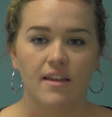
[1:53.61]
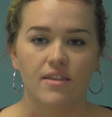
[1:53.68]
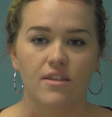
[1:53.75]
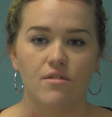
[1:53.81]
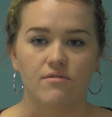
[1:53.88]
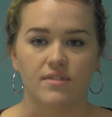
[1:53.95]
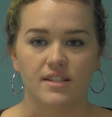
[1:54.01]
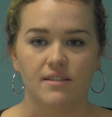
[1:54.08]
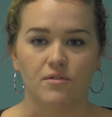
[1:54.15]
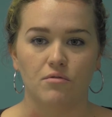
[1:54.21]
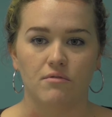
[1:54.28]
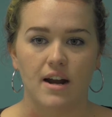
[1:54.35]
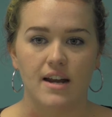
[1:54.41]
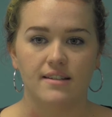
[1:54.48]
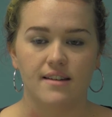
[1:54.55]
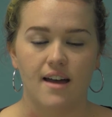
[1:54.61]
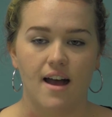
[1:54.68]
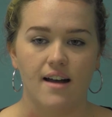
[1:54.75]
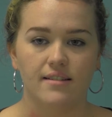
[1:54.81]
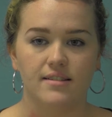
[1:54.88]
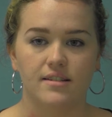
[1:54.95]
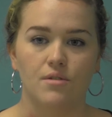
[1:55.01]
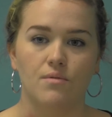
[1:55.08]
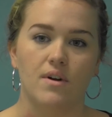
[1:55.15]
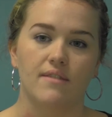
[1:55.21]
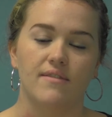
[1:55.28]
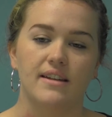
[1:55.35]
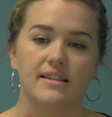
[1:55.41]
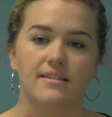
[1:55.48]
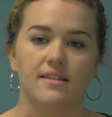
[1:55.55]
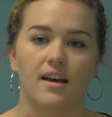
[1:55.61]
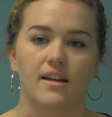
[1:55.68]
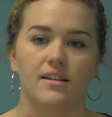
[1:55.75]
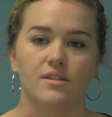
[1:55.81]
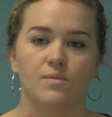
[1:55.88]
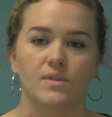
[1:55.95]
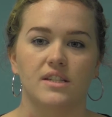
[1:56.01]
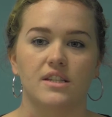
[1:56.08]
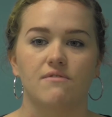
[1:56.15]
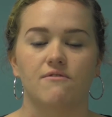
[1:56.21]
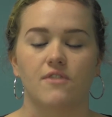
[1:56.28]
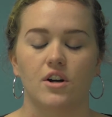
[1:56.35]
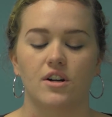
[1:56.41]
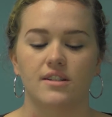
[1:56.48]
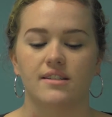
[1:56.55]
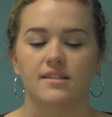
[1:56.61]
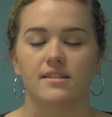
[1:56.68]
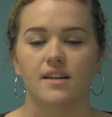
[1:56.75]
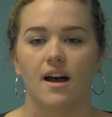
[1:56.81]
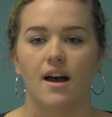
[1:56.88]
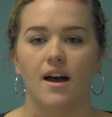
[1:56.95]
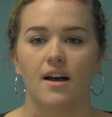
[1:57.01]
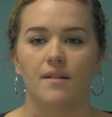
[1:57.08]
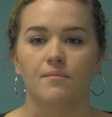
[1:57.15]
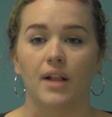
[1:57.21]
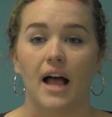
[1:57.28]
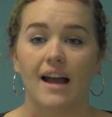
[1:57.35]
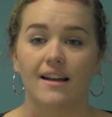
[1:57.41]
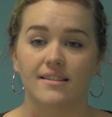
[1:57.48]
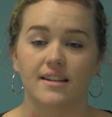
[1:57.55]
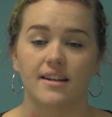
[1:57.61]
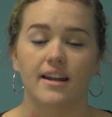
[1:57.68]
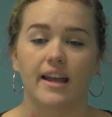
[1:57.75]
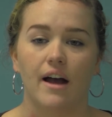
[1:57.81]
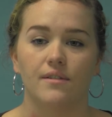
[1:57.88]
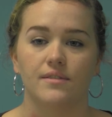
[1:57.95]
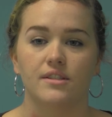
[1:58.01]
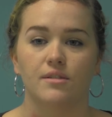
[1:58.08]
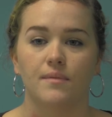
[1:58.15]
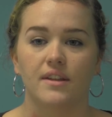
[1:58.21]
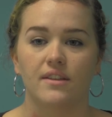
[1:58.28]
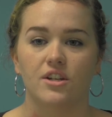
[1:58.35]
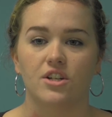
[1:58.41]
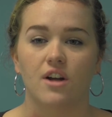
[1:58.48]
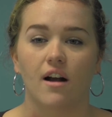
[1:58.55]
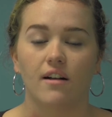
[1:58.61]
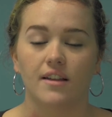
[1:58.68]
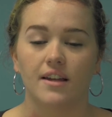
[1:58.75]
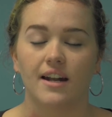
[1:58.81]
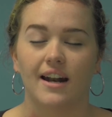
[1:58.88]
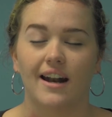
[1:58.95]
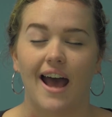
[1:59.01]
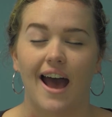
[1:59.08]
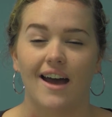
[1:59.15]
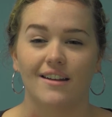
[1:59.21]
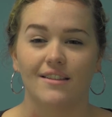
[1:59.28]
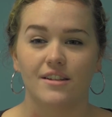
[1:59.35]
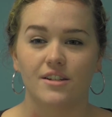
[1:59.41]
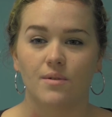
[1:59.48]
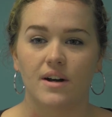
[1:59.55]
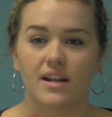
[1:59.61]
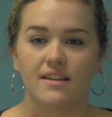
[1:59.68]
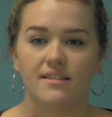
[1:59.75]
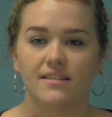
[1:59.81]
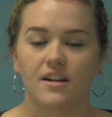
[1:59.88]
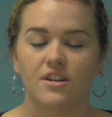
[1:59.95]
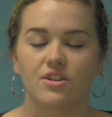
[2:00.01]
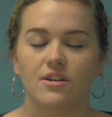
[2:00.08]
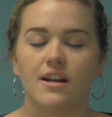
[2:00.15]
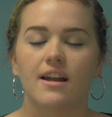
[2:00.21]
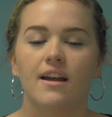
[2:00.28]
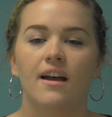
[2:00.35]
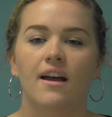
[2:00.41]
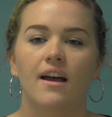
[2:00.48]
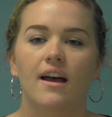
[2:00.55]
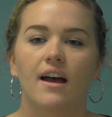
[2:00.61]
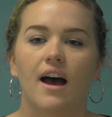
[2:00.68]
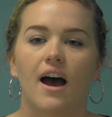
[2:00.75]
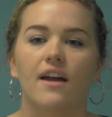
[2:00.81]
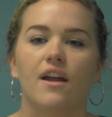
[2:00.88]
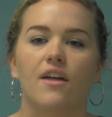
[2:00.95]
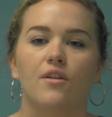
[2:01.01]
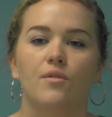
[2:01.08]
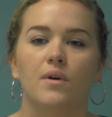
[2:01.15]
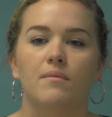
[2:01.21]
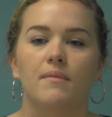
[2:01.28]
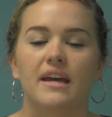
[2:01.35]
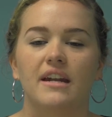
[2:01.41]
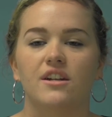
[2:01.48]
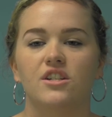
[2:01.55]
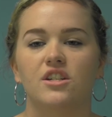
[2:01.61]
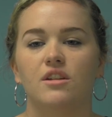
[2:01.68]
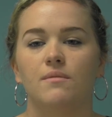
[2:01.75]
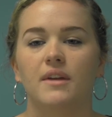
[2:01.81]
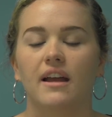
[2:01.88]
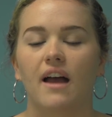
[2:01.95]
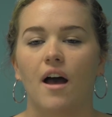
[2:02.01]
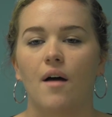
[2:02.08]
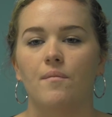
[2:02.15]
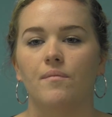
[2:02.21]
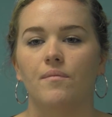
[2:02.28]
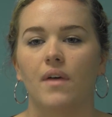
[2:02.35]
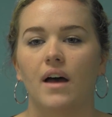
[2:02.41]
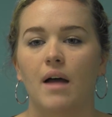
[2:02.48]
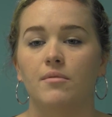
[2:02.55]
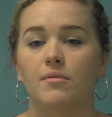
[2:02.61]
those civil rights acts. So one of his sons was the first black city councilman that Charlotte had had in the 20th century. Another one managed to become, I